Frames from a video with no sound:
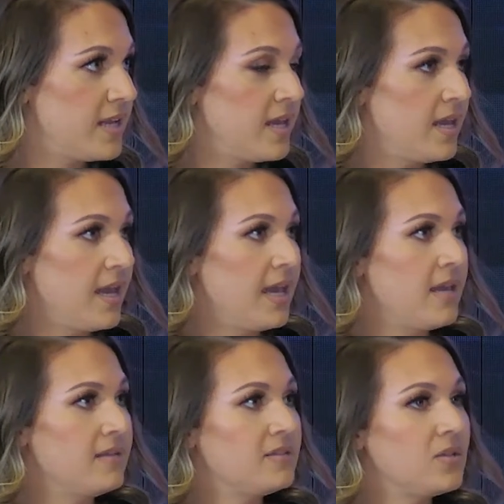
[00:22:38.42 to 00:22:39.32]

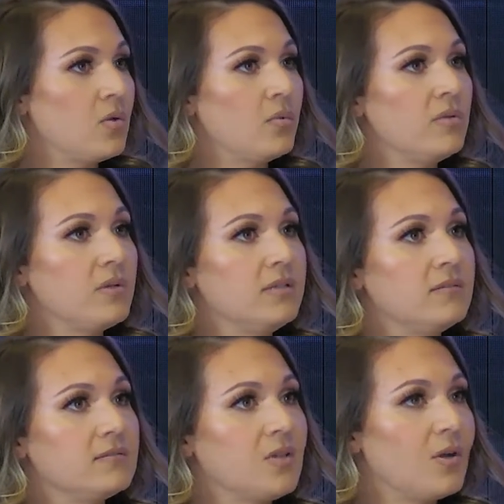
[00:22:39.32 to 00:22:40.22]
And so we
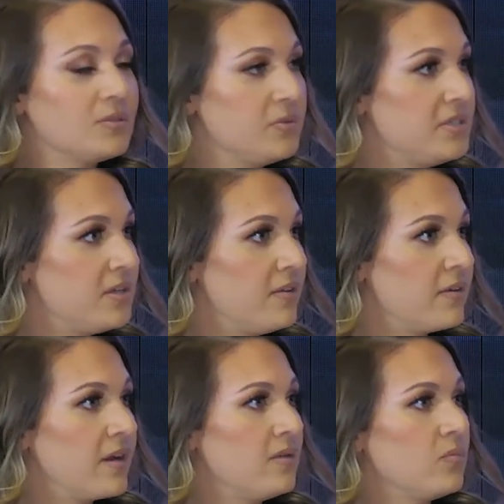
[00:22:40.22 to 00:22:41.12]
would talk to each
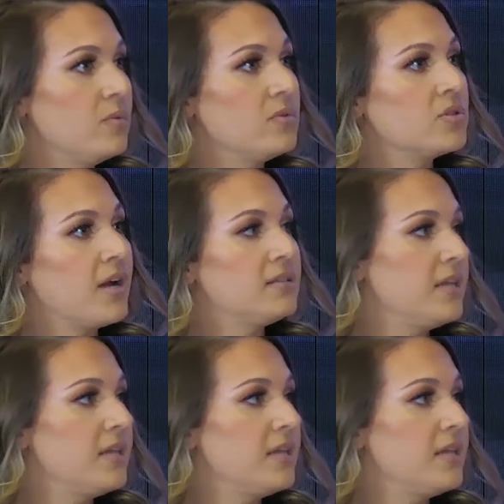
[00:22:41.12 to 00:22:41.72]
other and we would try